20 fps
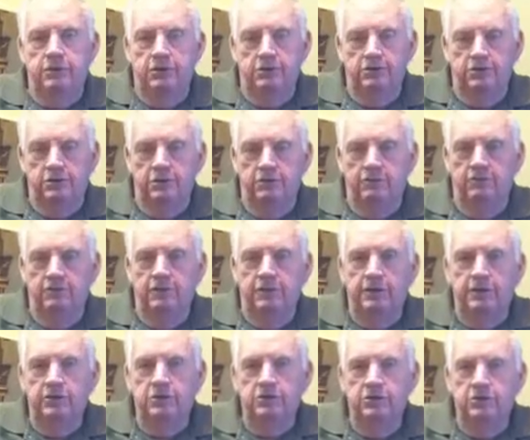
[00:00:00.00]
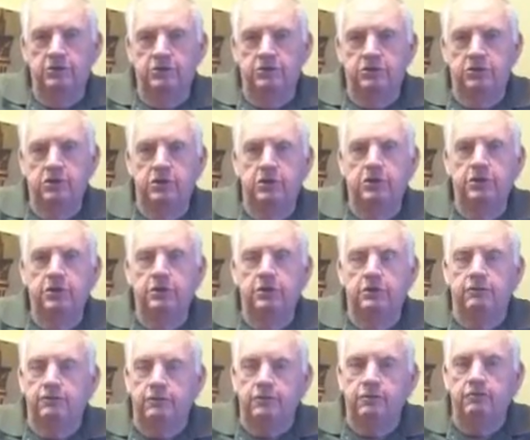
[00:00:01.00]
Conservation Study
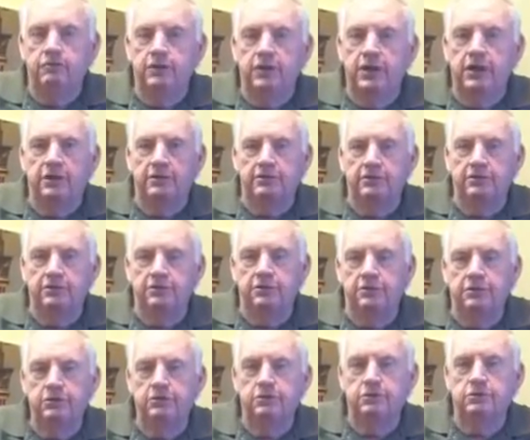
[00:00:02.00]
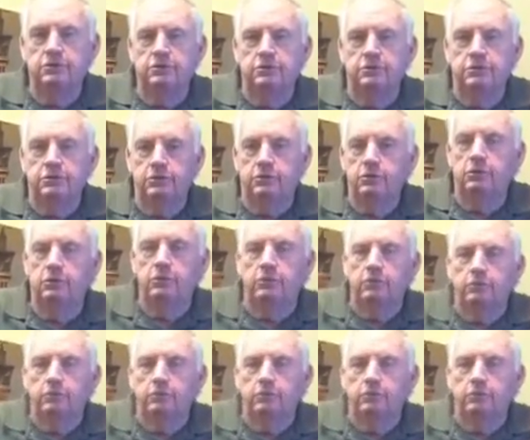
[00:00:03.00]
of 2002 to do a